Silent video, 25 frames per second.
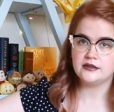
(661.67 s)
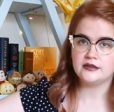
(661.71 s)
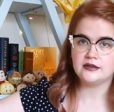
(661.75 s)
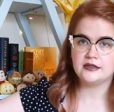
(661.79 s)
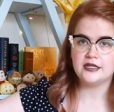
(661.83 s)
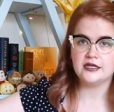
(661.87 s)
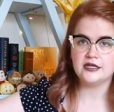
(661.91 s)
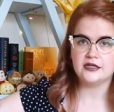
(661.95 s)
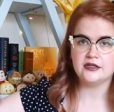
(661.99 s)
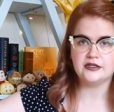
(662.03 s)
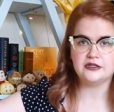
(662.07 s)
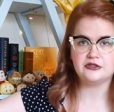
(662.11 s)

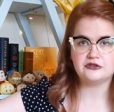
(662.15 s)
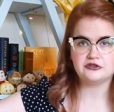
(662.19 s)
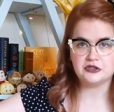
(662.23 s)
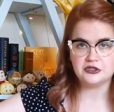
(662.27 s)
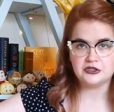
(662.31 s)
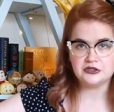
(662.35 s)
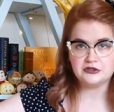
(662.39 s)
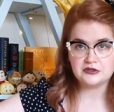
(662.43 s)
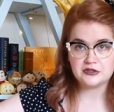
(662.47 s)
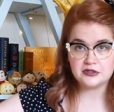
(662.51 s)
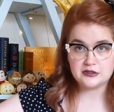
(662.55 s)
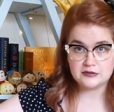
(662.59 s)
they'll
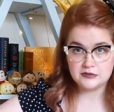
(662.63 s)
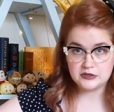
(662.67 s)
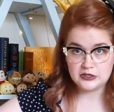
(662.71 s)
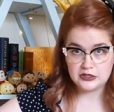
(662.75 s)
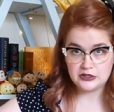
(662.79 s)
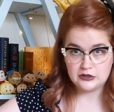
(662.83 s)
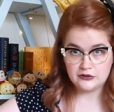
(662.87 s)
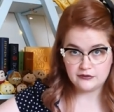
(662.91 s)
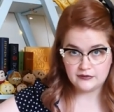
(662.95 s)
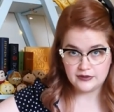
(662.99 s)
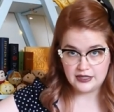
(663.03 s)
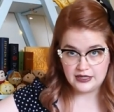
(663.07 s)
introduce them to
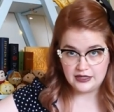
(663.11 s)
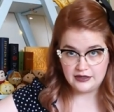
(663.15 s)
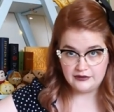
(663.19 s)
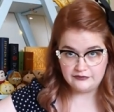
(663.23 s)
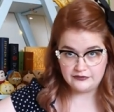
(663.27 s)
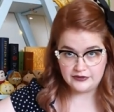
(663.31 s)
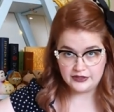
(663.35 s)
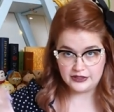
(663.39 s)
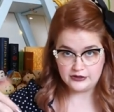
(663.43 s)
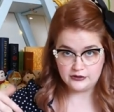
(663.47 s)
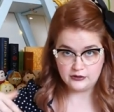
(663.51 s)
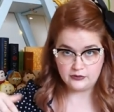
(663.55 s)
you enough
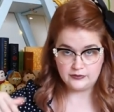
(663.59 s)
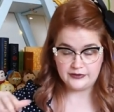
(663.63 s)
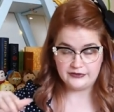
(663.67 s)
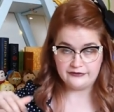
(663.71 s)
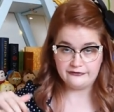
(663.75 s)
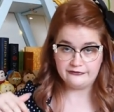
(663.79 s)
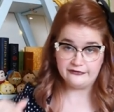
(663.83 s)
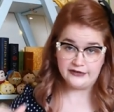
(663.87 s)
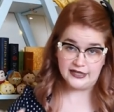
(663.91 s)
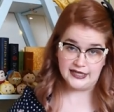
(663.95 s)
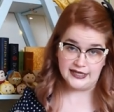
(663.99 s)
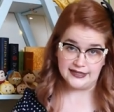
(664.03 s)
that you'll be
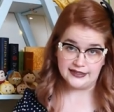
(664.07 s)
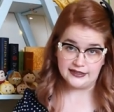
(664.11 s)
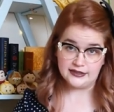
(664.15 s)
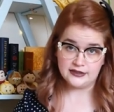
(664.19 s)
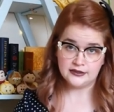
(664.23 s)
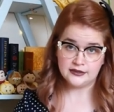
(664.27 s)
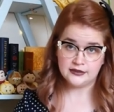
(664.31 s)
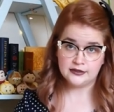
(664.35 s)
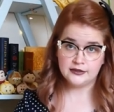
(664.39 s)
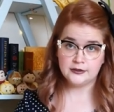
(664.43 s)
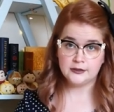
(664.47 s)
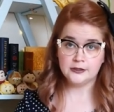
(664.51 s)
fine.
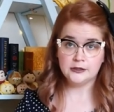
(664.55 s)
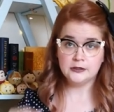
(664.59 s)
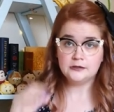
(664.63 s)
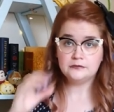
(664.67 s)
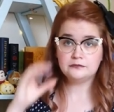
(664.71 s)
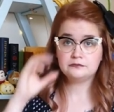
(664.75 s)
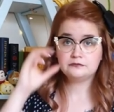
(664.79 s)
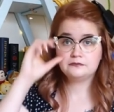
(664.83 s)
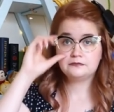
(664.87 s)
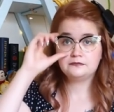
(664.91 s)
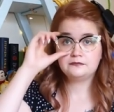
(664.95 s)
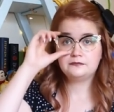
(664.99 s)

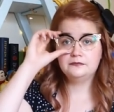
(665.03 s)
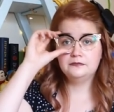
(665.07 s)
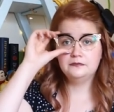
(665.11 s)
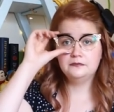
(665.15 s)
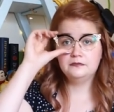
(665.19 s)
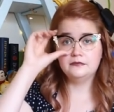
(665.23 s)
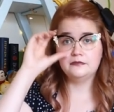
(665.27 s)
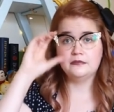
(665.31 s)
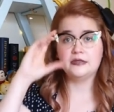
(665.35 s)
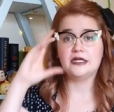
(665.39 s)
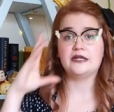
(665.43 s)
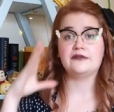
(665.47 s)

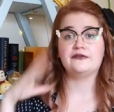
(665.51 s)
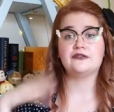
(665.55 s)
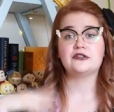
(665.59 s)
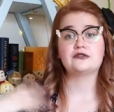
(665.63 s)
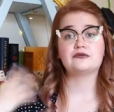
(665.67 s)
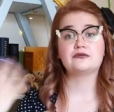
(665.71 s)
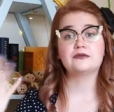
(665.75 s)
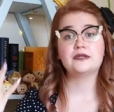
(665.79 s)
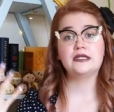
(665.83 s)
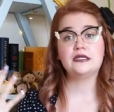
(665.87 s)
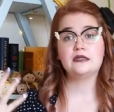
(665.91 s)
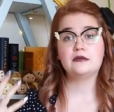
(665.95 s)
But if it's
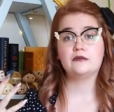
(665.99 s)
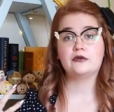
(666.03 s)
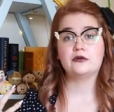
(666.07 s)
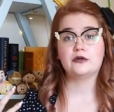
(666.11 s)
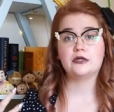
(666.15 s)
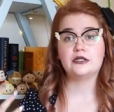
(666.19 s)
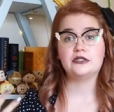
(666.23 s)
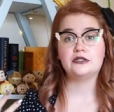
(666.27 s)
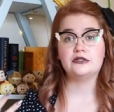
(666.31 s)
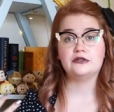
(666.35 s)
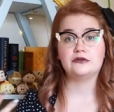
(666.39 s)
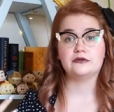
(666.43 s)
really
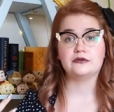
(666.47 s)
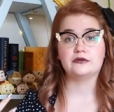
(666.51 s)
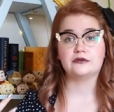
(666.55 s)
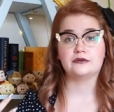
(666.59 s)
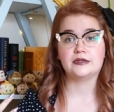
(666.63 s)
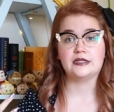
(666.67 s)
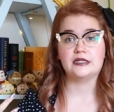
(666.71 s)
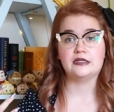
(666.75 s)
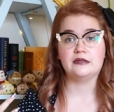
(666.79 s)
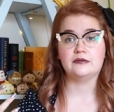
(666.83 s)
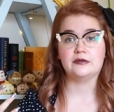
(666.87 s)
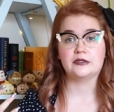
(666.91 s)
important to you to
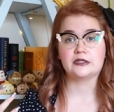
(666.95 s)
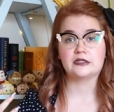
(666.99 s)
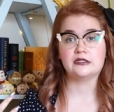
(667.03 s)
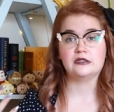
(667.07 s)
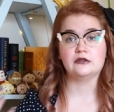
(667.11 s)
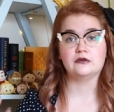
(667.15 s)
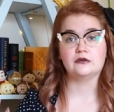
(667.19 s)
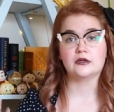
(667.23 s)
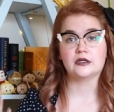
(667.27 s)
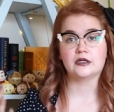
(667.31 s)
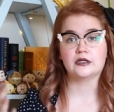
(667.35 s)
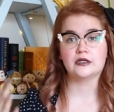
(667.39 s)
read the books in
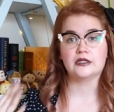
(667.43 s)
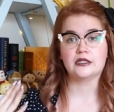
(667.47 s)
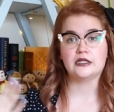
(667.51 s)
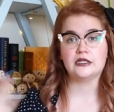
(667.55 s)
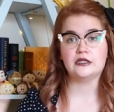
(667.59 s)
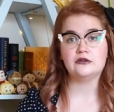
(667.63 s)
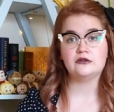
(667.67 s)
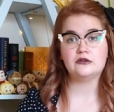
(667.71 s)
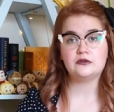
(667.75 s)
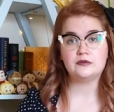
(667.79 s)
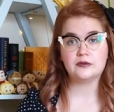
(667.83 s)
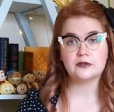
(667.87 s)
order, the
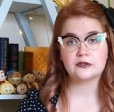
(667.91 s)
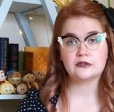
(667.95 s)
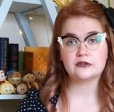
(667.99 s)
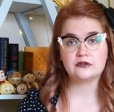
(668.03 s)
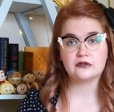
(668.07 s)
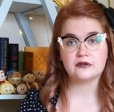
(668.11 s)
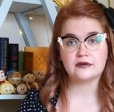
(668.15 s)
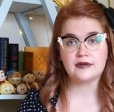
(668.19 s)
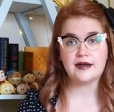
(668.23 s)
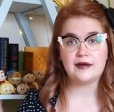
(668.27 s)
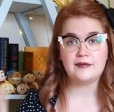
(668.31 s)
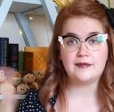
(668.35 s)
used
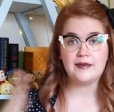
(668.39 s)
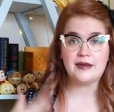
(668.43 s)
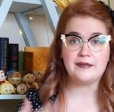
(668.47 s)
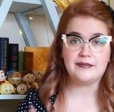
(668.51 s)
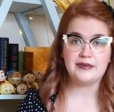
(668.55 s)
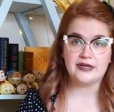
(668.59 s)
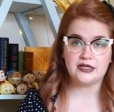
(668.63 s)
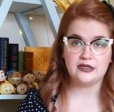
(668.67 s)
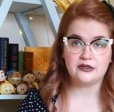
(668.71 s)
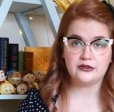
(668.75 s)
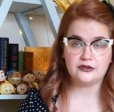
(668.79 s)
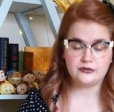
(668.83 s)
bookstore route might
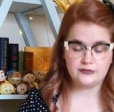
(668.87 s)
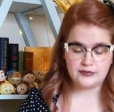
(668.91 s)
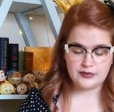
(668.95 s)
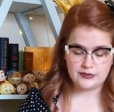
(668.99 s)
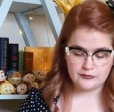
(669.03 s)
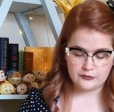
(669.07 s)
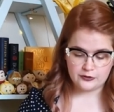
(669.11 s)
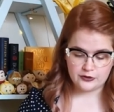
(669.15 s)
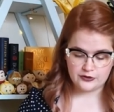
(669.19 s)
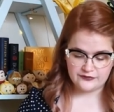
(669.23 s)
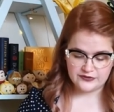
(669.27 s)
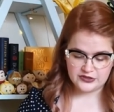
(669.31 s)
be a little bit
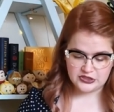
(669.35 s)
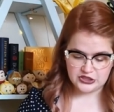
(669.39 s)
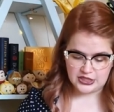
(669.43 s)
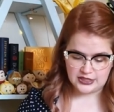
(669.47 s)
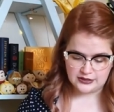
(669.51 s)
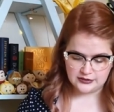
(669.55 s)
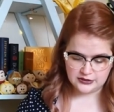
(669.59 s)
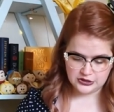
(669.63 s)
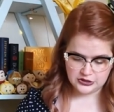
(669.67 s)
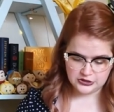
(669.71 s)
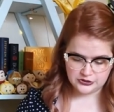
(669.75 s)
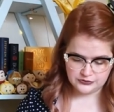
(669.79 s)
more of a
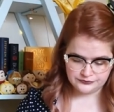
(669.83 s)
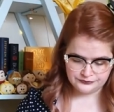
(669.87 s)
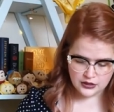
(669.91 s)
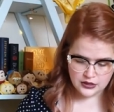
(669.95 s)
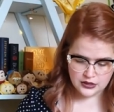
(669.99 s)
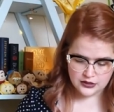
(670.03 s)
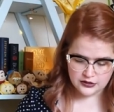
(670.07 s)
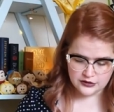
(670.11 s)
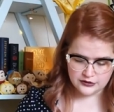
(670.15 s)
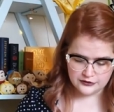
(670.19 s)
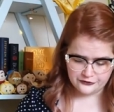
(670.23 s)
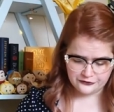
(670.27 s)
challenge.
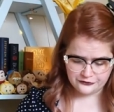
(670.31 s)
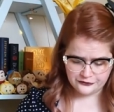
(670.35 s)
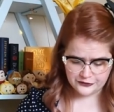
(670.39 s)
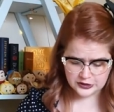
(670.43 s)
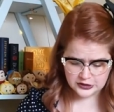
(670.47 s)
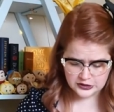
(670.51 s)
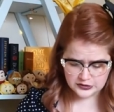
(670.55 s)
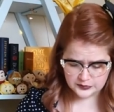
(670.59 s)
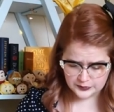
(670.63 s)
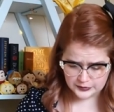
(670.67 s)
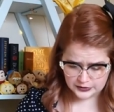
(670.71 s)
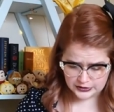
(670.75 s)
The
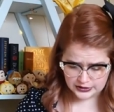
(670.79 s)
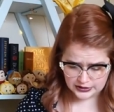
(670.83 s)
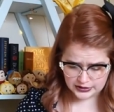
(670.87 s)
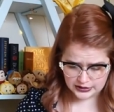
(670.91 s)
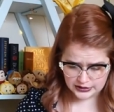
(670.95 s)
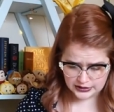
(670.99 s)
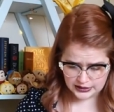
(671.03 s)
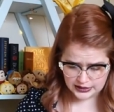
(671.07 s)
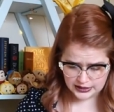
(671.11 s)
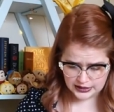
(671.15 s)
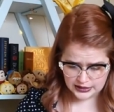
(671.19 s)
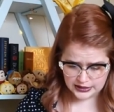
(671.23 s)
first book
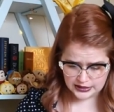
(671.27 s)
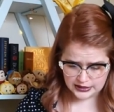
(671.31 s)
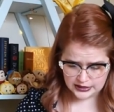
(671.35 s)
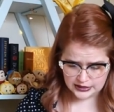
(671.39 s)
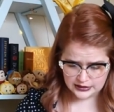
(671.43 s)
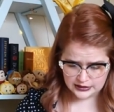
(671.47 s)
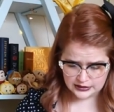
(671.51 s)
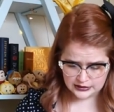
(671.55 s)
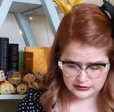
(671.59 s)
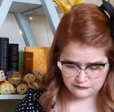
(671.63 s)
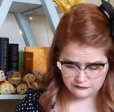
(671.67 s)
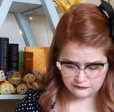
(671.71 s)

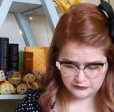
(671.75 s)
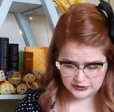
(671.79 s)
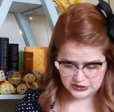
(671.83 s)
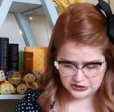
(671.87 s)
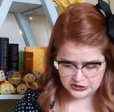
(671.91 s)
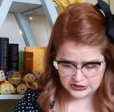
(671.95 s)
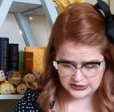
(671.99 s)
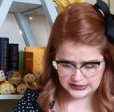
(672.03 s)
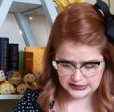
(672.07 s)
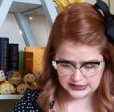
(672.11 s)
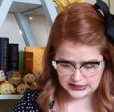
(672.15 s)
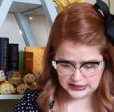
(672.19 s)
in
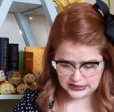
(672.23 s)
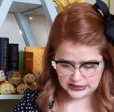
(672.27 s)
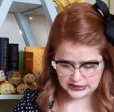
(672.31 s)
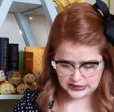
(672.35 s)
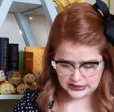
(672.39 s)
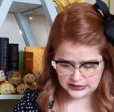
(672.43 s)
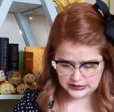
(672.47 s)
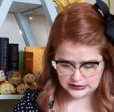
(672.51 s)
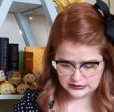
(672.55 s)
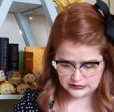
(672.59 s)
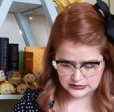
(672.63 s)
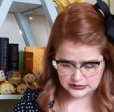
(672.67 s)
Witch City
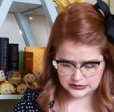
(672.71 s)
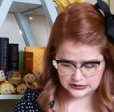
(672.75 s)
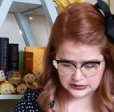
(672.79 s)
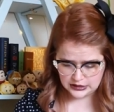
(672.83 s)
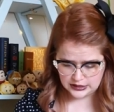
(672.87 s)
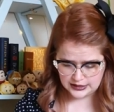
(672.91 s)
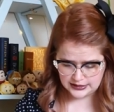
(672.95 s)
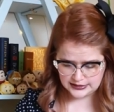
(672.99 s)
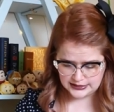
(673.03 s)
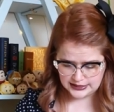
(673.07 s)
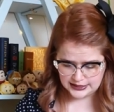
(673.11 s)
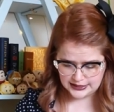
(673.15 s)
is
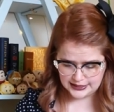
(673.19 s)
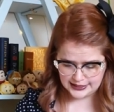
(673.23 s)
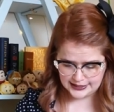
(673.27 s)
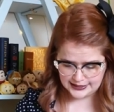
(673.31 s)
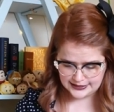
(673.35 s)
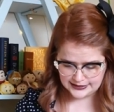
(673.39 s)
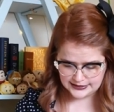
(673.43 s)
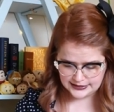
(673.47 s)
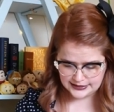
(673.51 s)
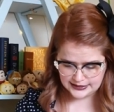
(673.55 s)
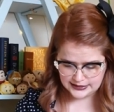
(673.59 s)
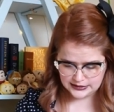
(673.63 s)
Caught
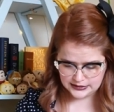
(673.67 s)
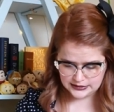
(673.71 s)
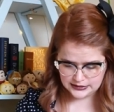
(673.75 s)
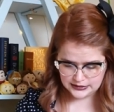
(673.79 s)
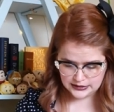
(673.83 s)
Dead-Handed.